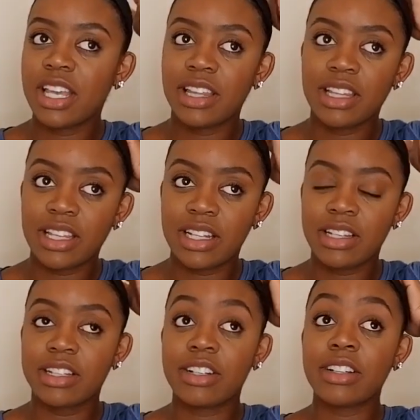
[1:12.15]
And then
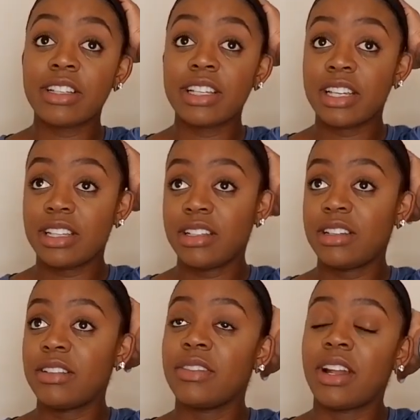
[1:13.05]
literally
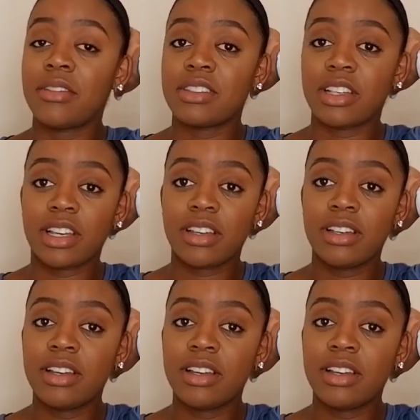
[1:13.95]
when I was like